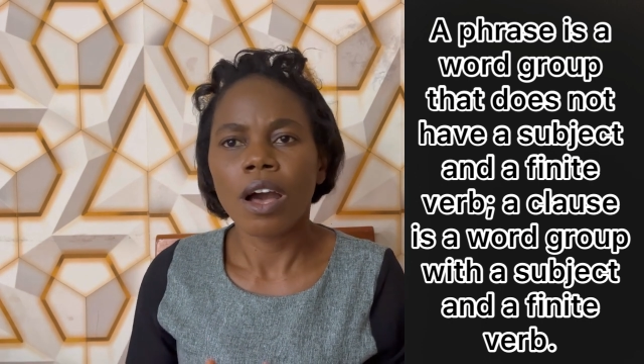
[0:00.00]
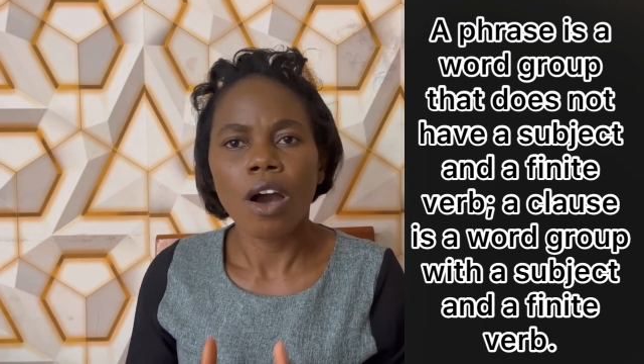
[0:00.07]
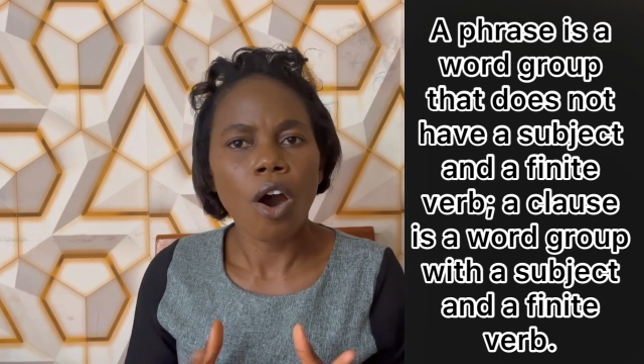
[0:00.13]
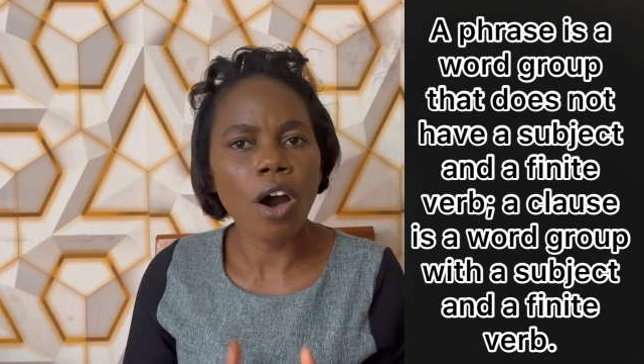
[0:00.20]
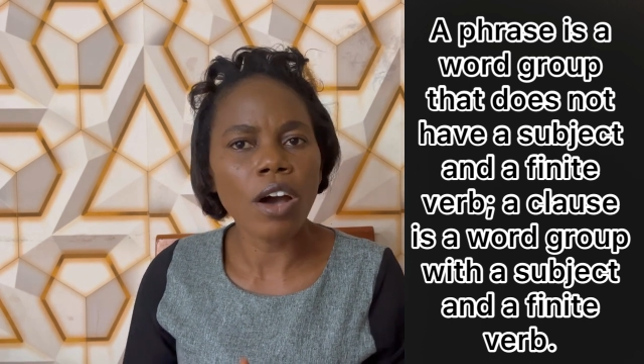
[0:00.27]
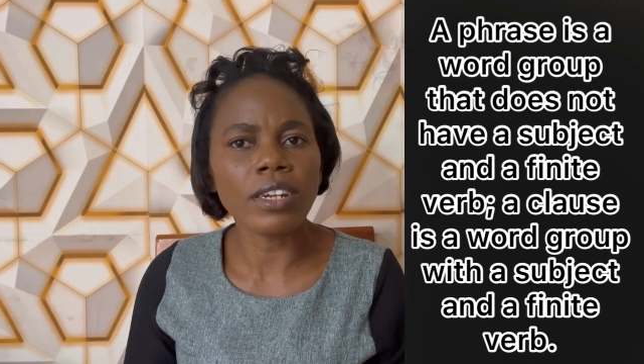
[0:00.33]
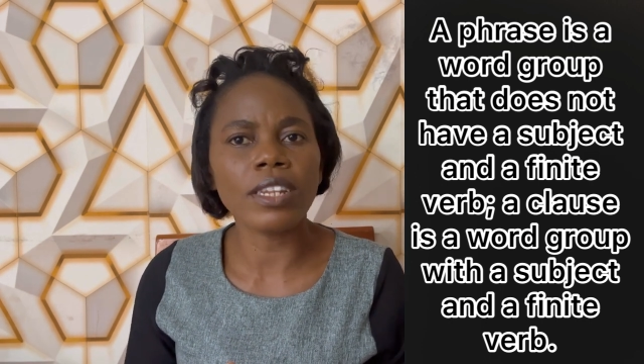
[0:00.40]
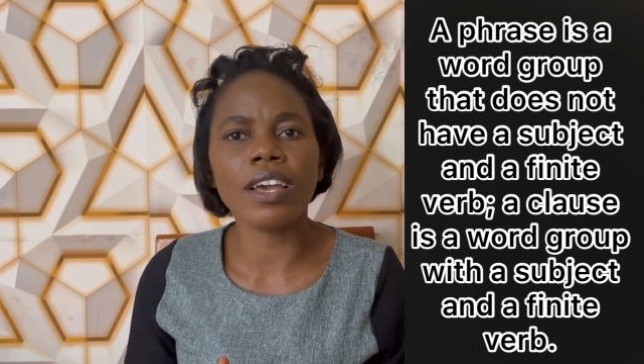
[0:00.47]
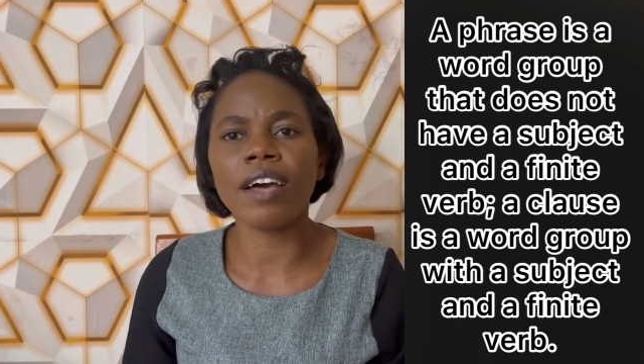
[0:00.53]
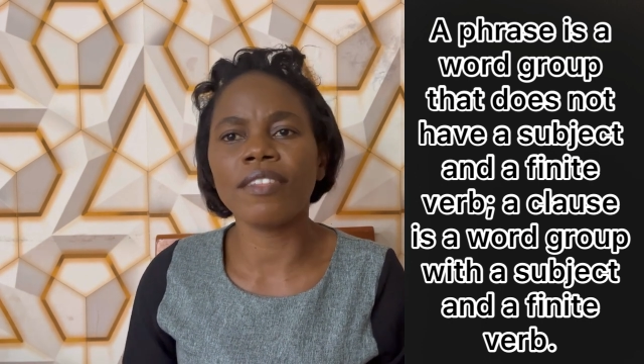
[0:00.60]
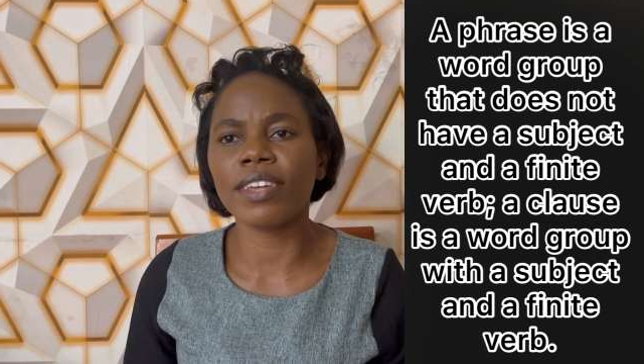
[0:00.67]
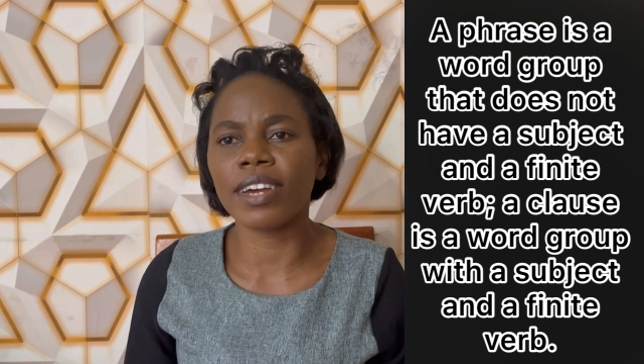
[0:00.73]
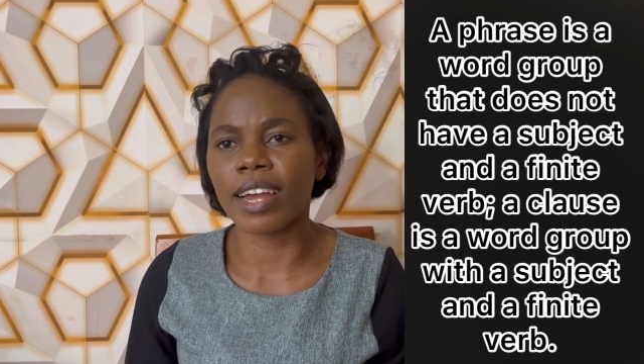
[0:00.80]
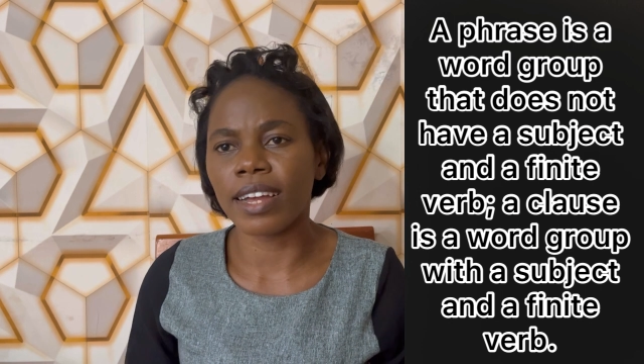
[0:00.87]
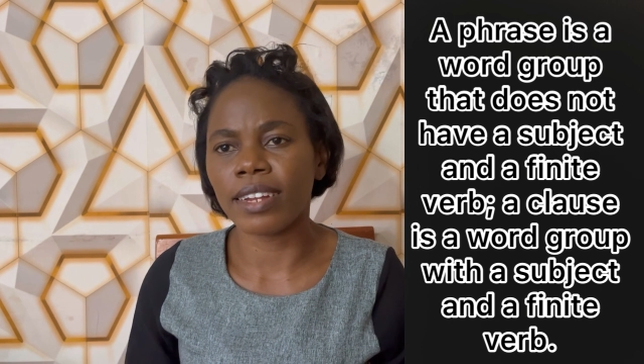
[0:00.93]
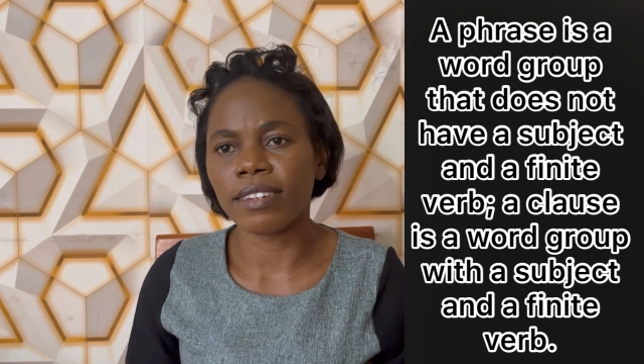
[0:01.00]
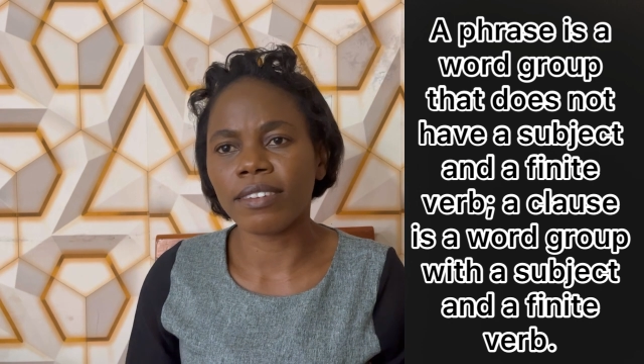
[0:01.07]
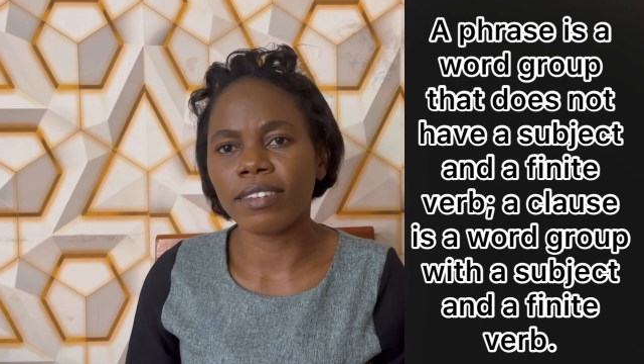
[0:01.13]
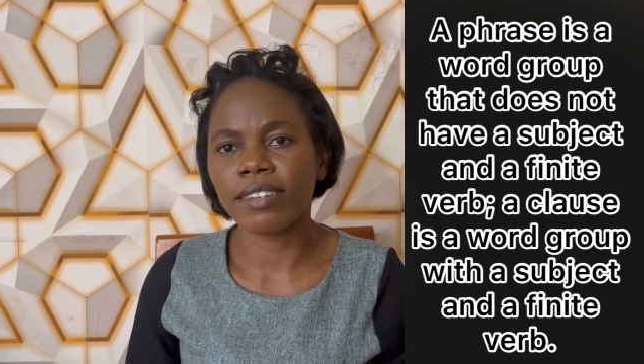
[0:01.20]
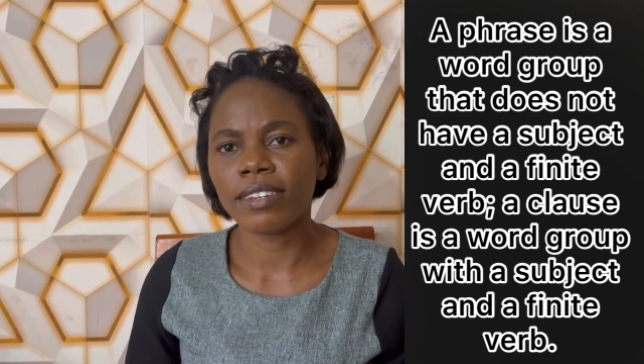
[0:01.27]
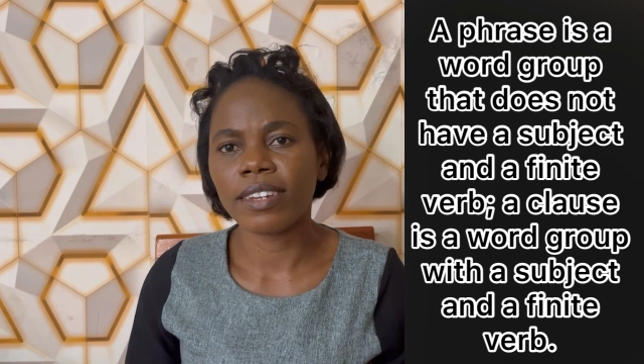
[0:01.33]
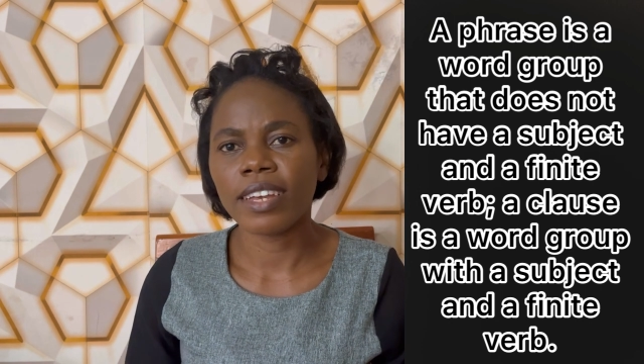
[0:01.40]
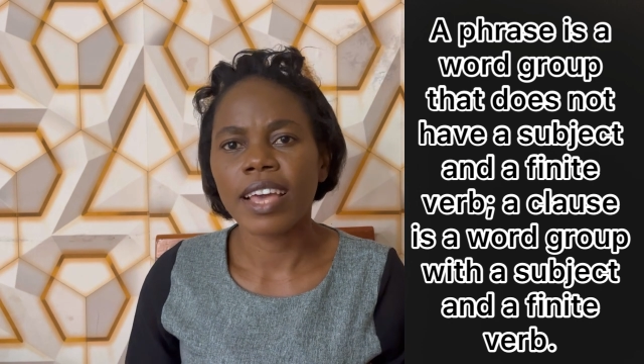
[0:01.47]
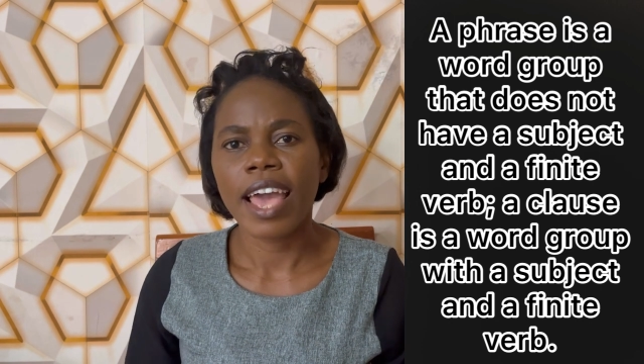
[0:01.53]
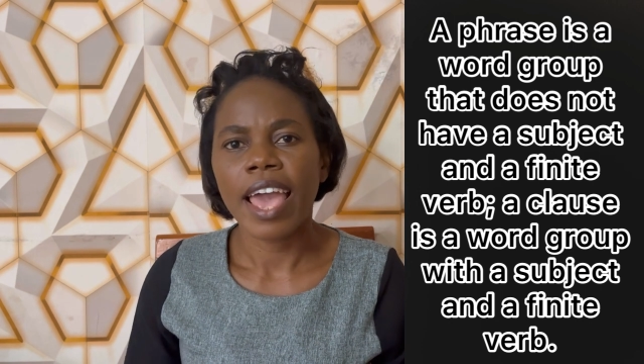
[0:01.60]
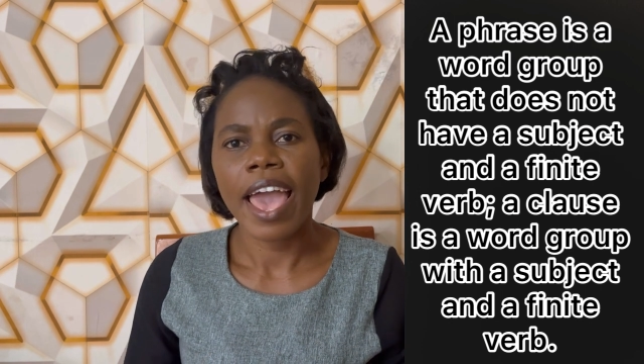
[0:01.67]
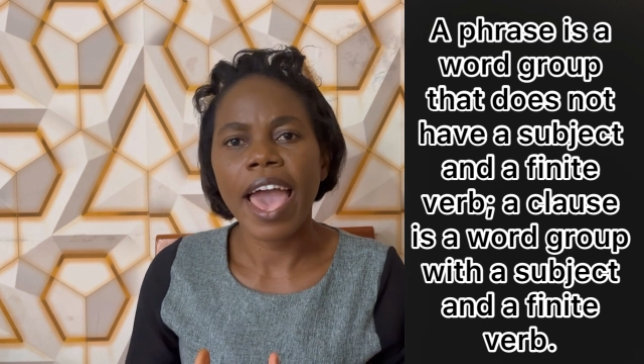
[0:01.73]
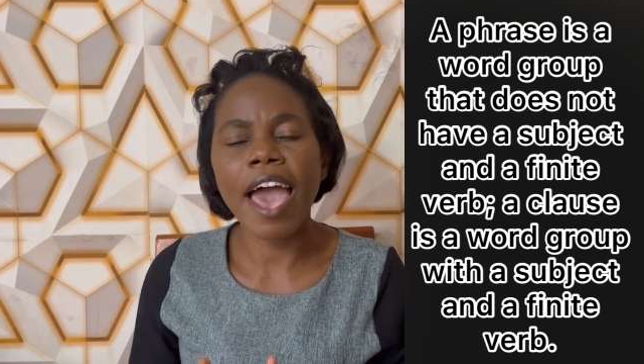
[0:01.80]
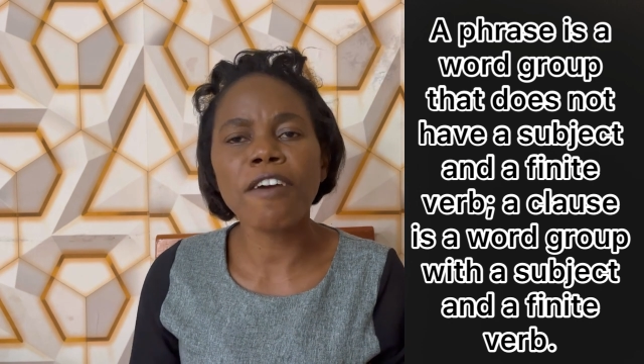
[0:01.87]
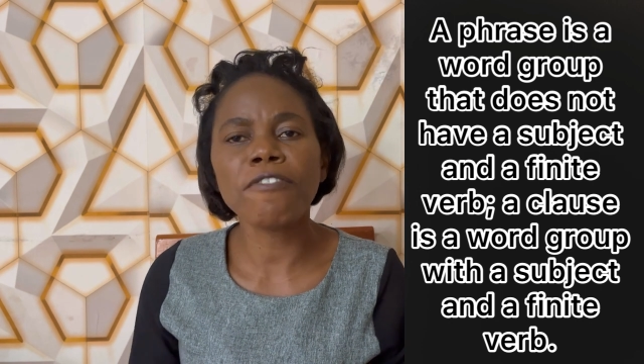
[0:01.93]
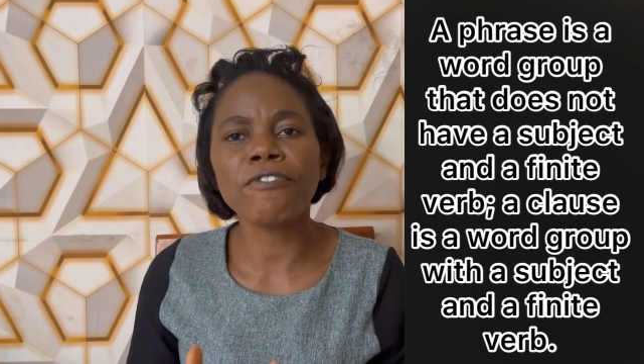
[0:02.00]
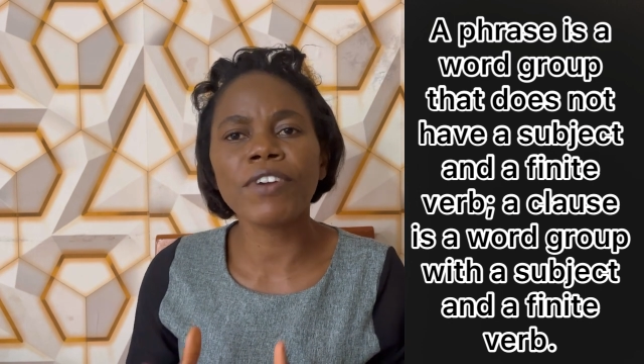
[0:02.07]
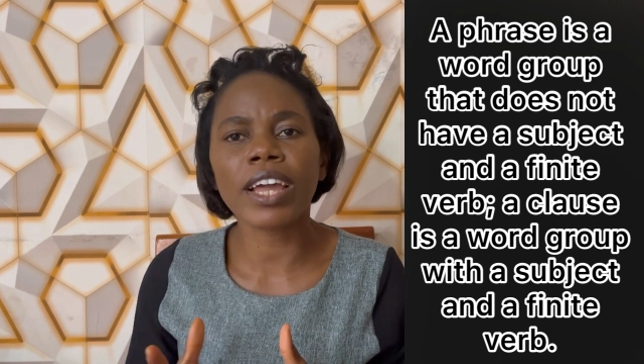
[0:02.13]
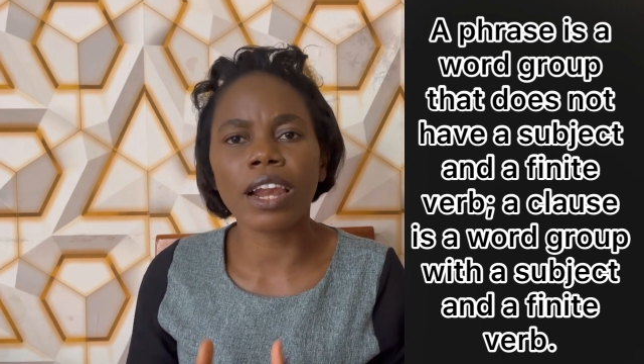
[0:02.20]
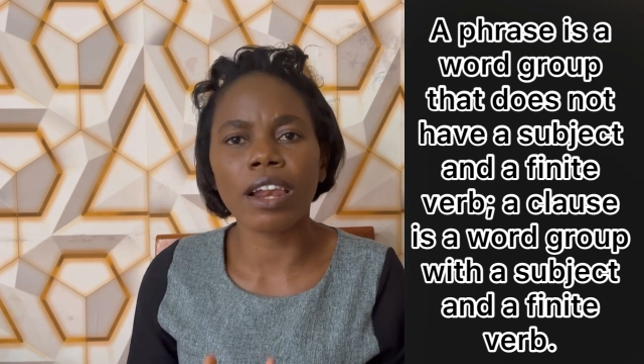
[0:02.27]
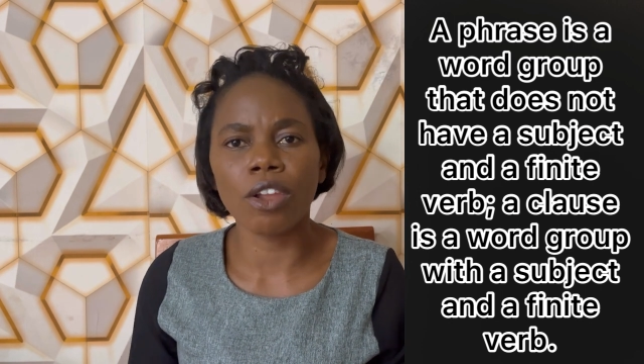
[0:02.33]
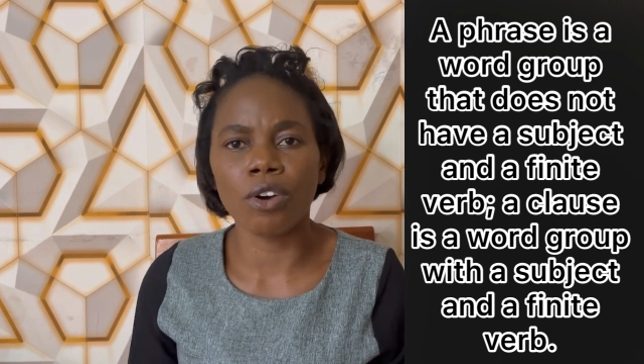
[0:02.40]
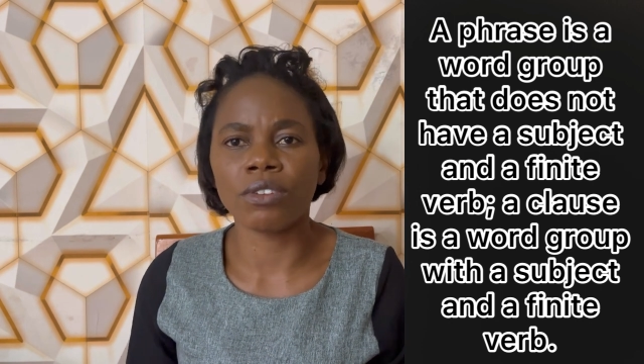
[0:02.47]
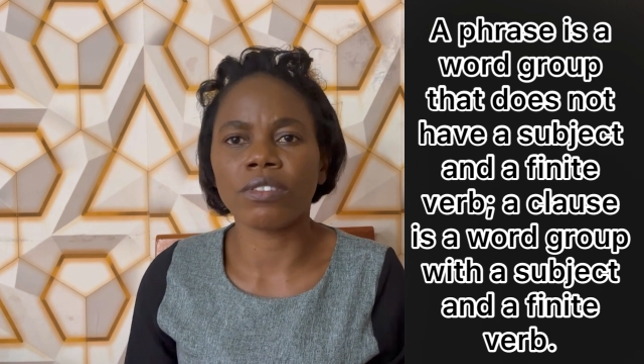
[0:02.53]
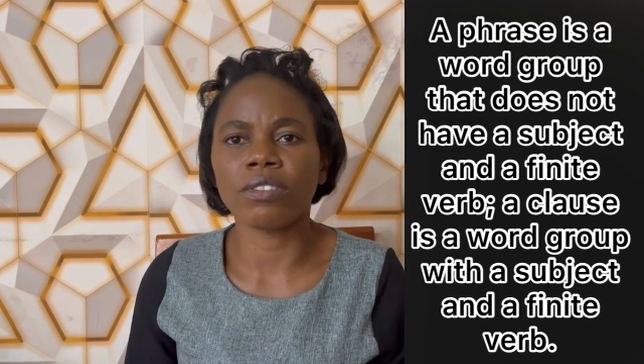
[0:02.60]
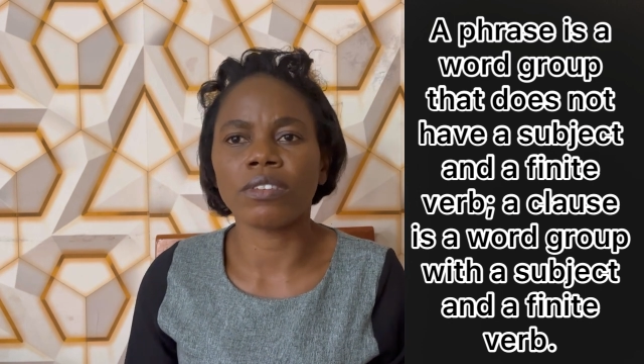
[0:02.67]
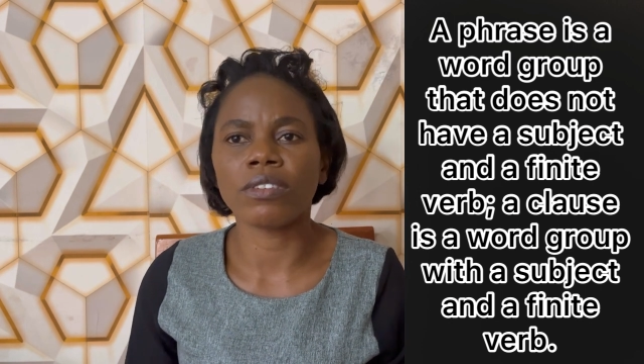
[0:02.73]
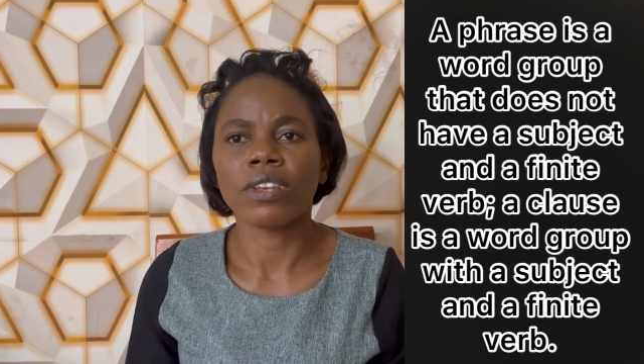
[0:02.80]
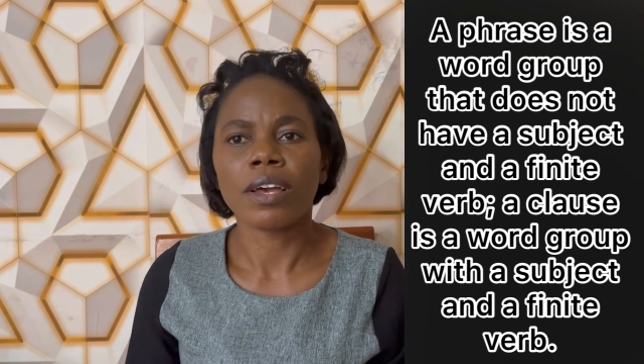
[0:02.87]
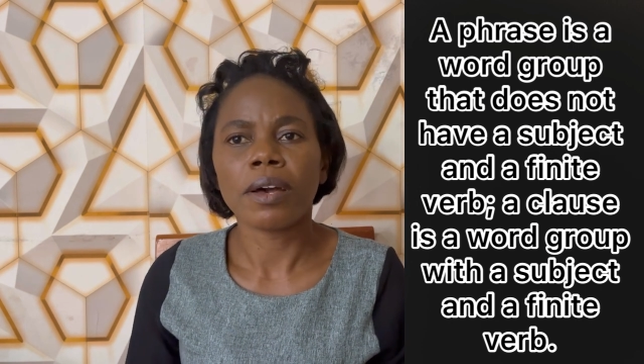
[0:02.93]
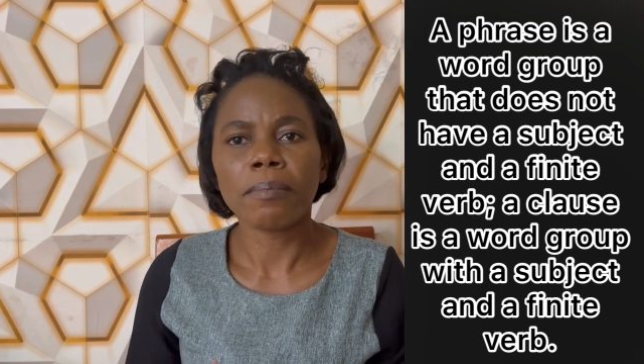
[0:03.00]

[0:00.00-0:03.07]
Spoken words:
On the other hand, every clause